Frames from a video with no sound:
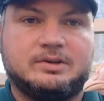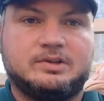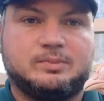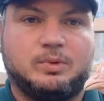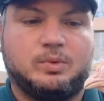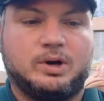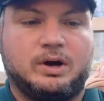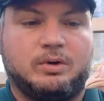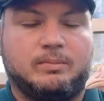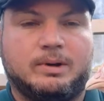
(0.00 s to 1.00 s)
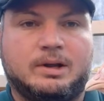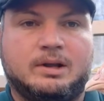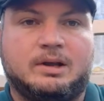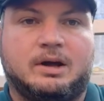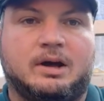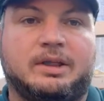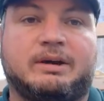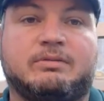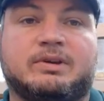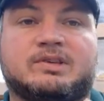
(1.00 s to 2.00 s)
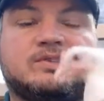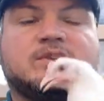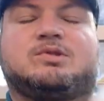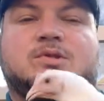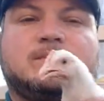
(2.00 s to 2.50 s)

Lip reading: small comb. The other thing is this.